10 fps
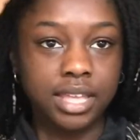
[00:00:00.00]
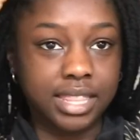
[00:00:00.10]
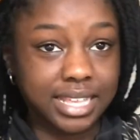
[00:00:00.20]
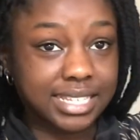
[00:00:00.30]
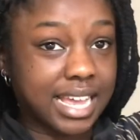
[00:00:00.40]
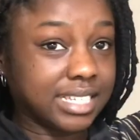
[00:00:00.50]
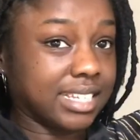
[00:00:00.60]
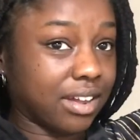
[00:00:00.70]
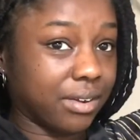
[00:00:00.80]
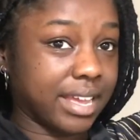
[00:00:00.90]
This
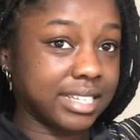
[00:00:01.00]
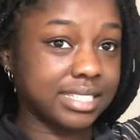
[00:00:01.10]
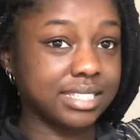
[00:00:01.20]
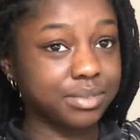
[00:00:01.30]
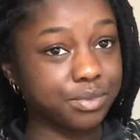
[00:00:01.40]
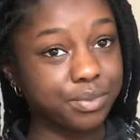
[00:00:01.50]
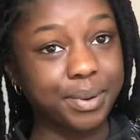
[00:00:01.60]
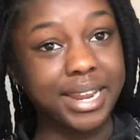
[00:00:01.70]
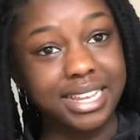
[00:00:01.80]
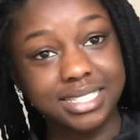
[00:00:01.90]
hairstyle is
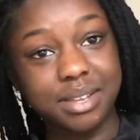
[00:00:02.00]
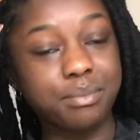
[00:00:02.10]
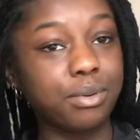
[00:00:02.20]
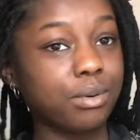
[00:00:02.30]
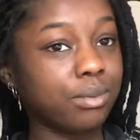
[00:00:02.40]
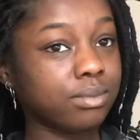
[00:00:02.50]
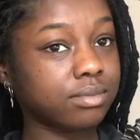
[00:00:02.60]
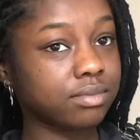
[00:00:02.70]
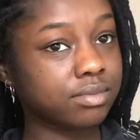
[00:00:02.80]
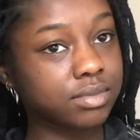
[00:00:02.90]
pretty simple
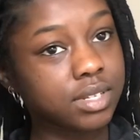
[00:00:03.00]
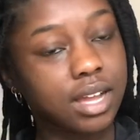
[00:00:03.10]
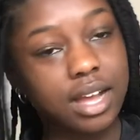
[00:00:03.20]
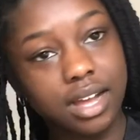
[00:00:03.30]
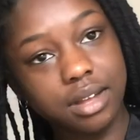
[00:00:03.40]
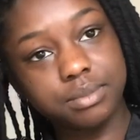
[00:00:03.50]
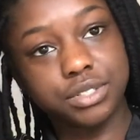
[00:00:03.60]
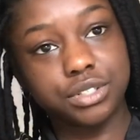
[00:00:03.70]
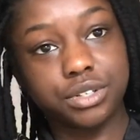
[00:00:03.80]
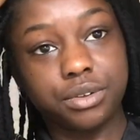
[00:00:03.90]

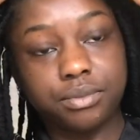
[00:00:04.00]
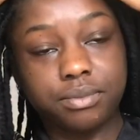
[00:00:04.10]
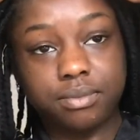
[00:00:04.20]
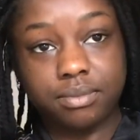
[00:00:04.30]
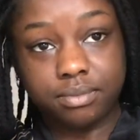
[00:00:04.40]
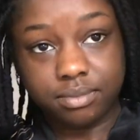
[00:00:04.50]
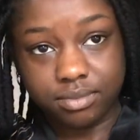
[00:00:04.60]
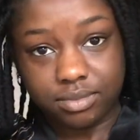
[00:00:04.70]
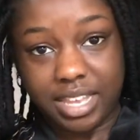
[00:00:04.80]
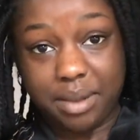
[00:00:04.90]
to do,
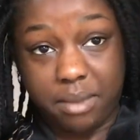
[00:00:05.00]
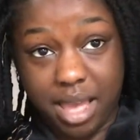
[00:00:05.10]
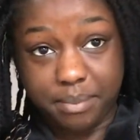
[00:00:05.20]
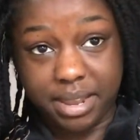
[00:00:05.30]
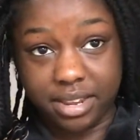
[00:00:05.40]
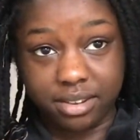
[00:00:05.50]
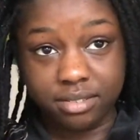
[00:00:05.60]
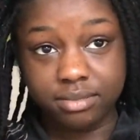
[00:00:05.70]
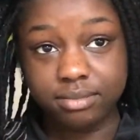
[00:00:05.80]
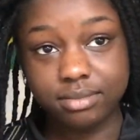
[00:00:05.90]
in my opinion,